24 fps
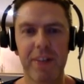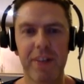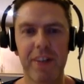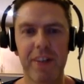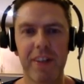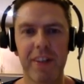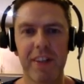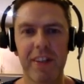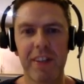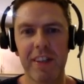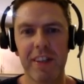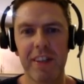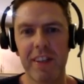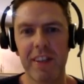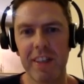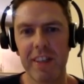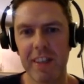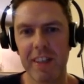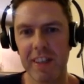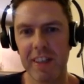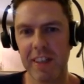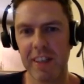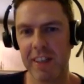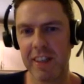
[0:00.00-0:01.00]

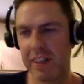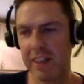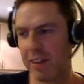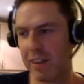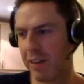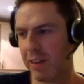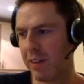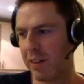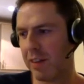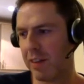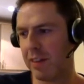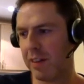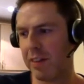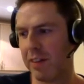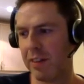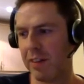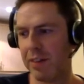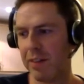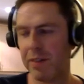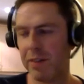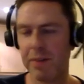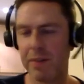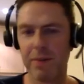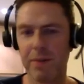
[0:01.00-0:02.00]

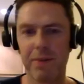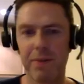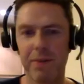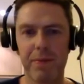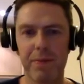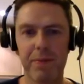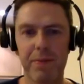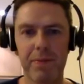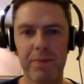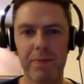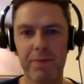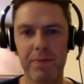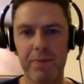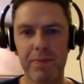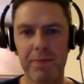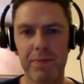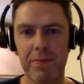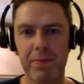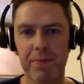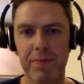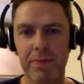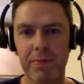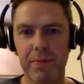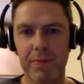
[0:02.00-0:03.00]

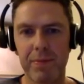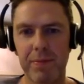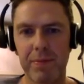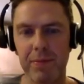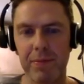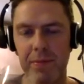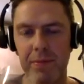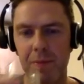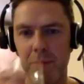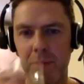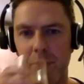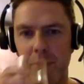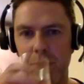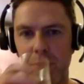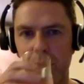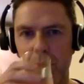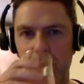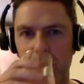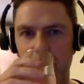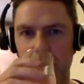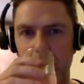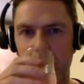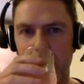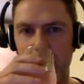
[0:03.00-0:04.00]

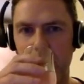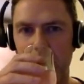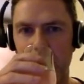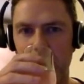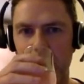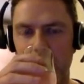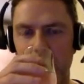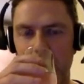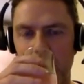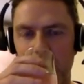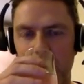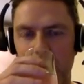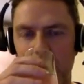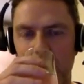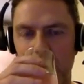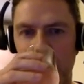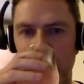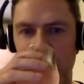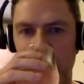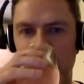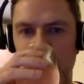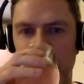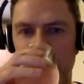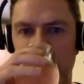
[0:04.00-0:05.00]

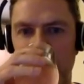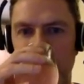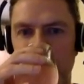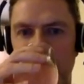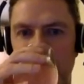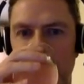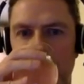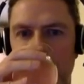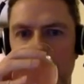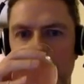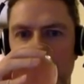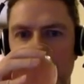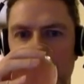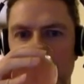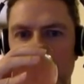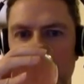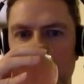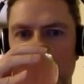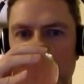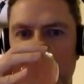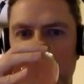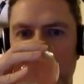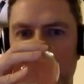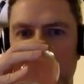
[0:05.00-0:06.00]

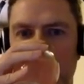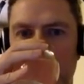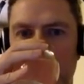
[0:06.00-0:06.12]
(silent)